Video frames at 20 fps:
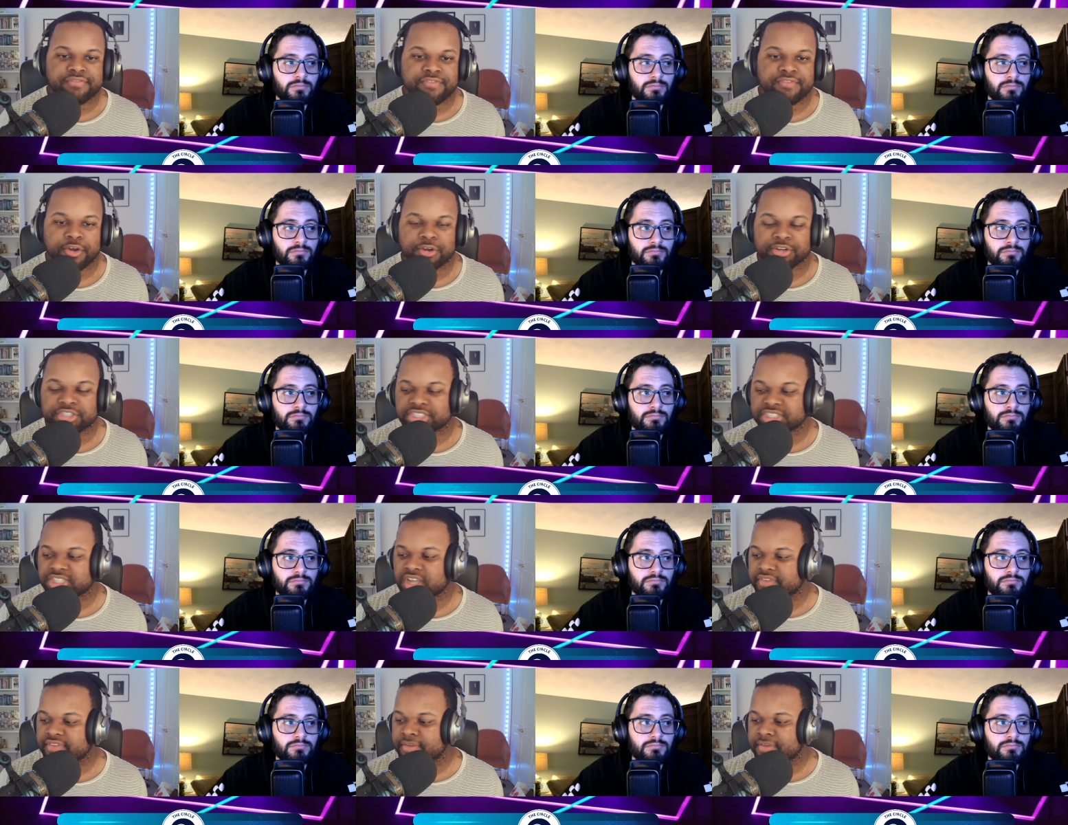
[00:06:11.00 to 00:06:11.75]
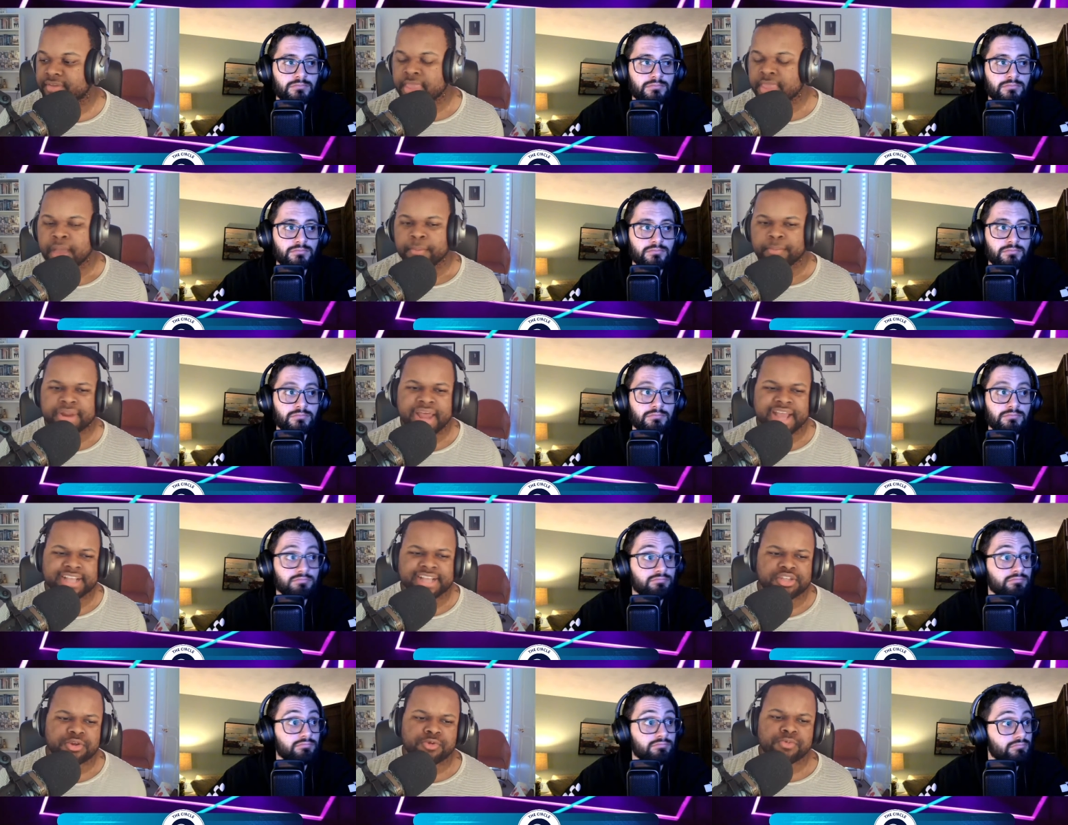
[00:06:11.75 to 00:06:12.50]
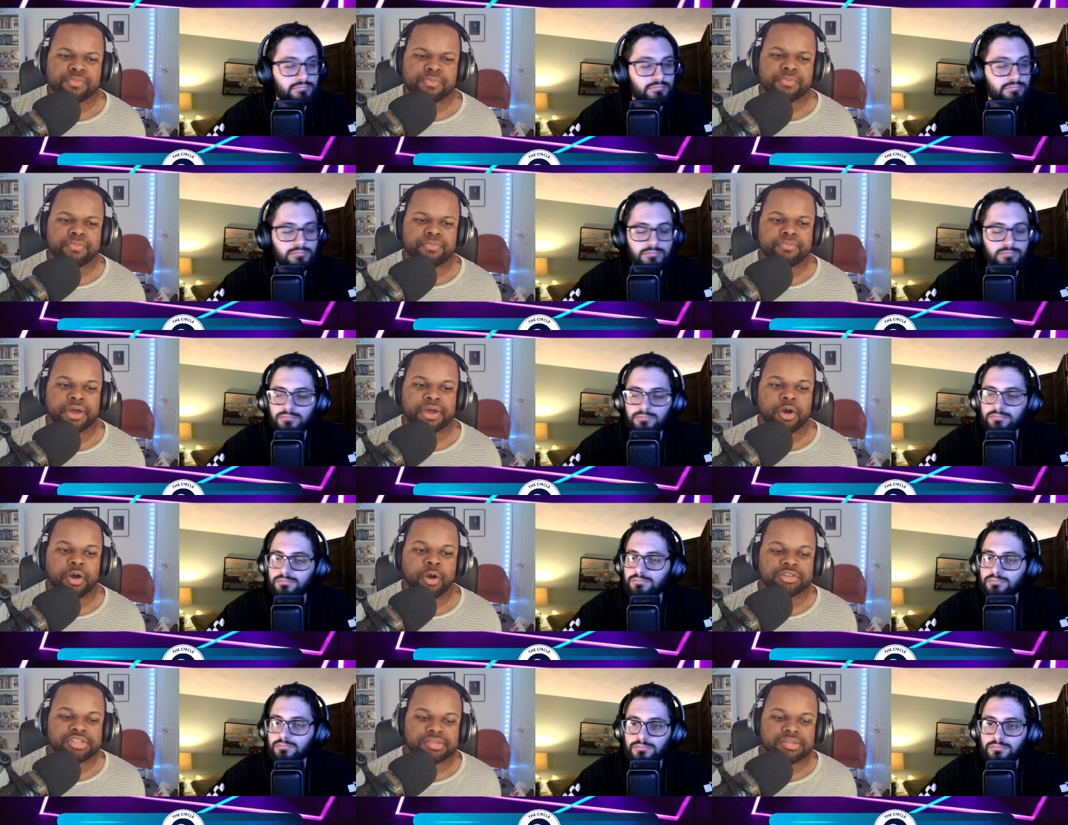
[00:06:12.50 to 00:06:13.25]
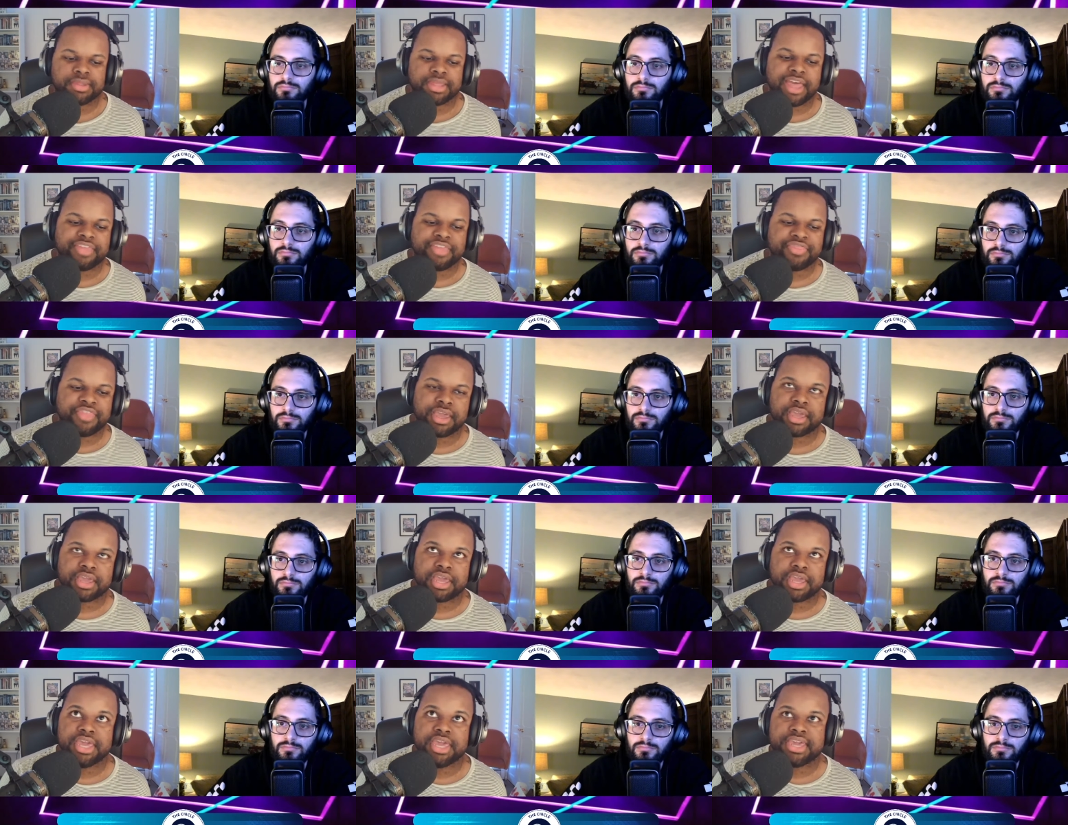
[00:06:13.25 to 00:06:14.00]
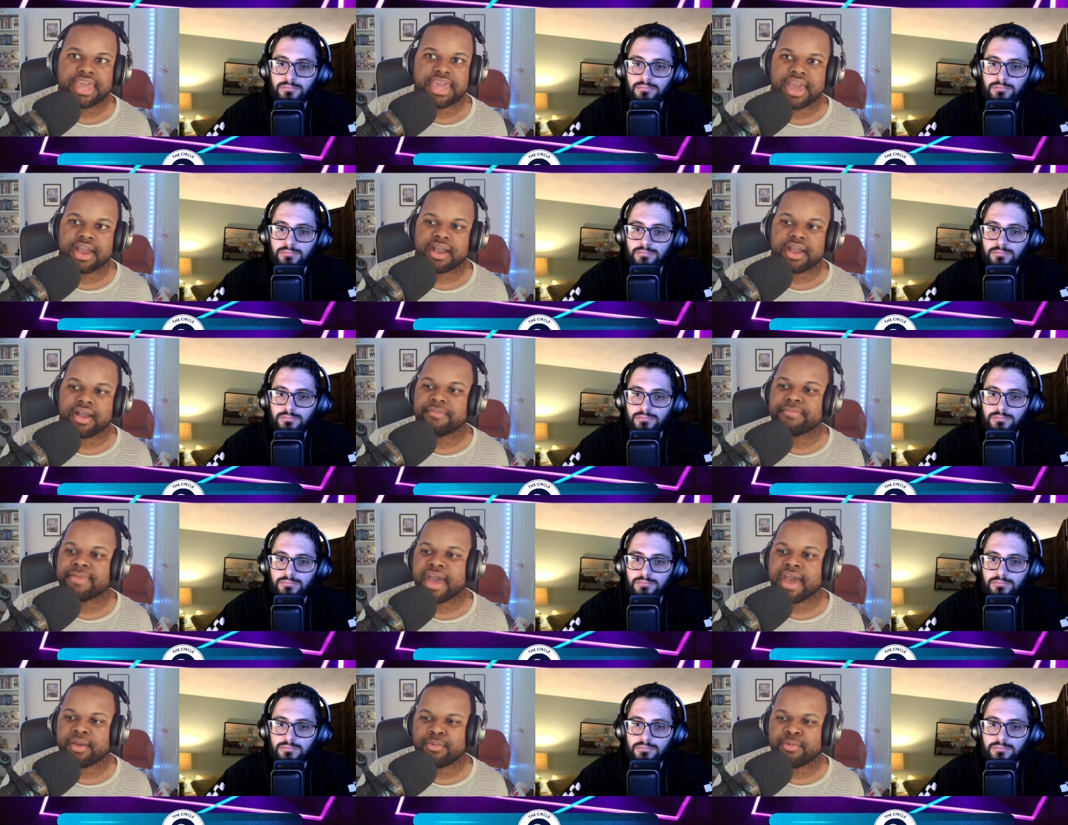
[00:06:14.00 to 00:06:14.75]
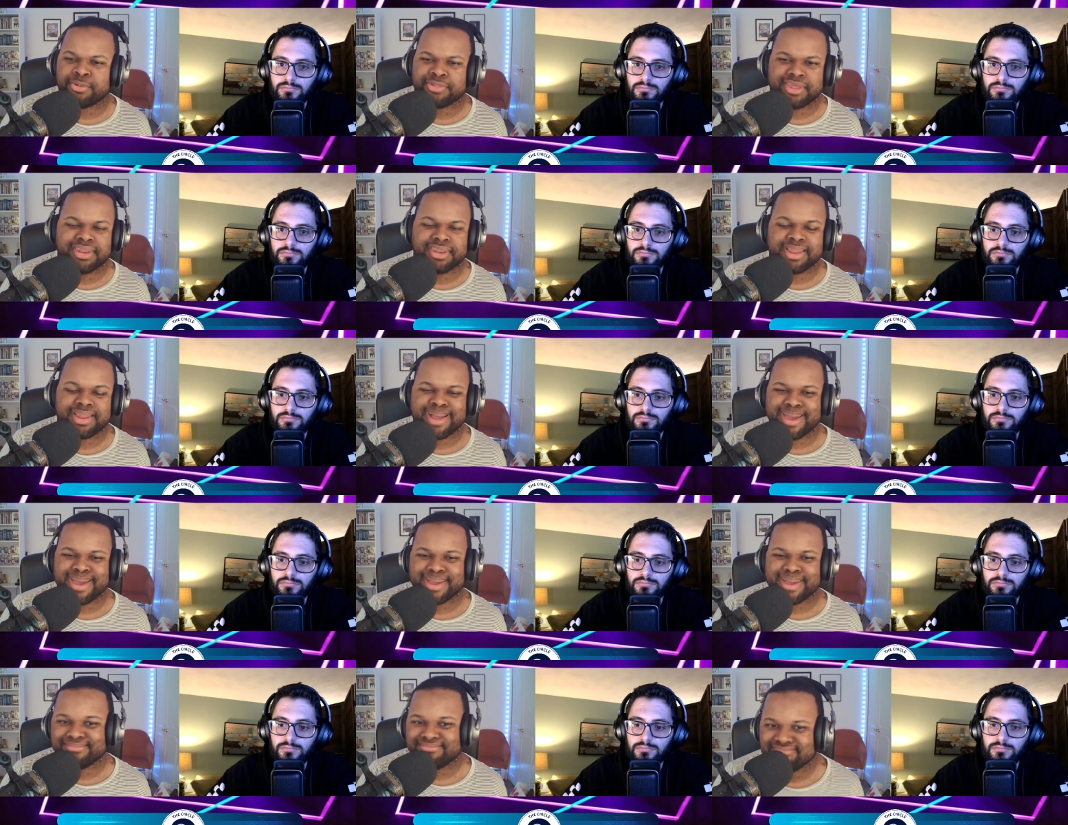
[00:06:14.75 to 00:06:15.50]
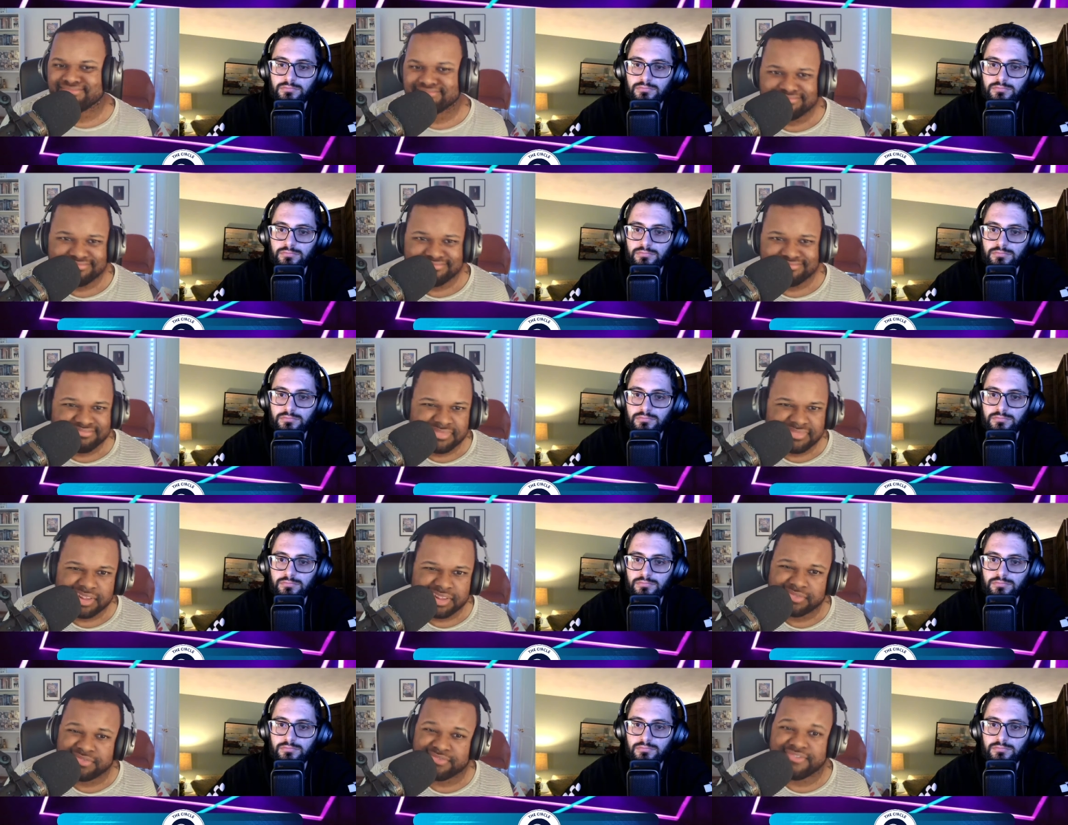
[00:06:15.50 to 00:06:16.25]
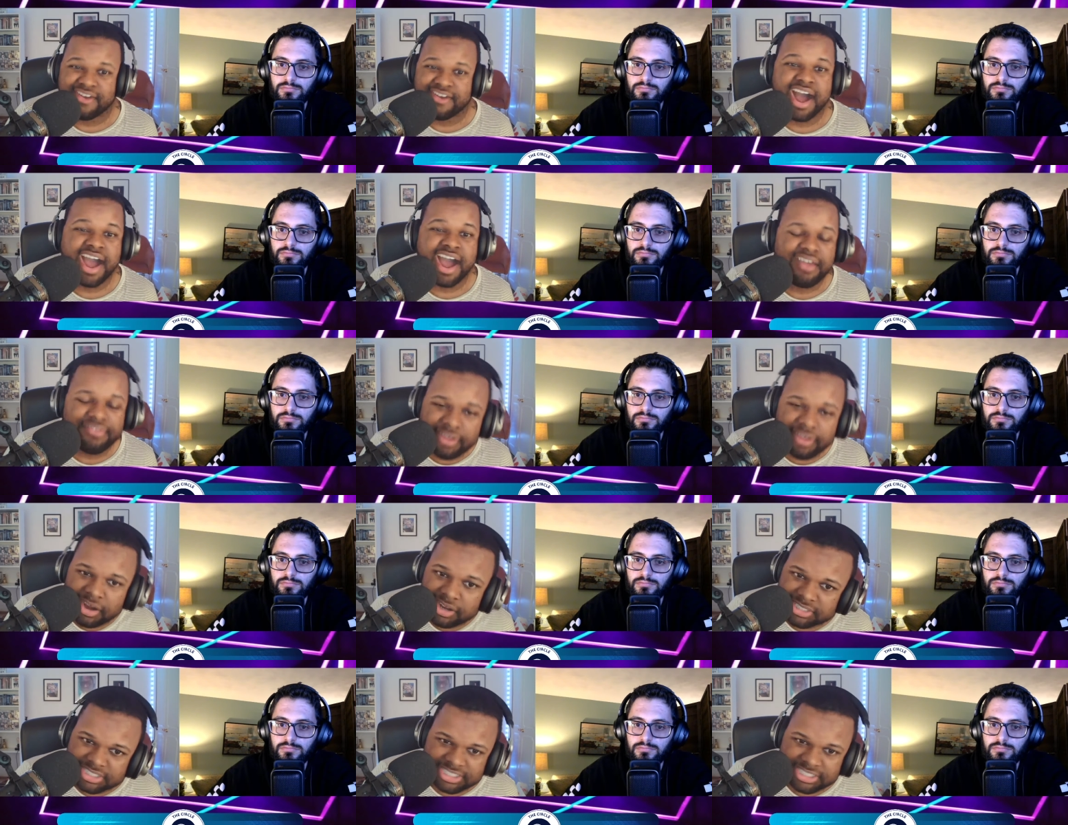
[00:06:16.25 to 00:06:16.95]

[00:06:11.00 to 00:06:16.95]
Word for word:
Speaker 1: versions of it, but ultimately I think he can't come back within like 5 years.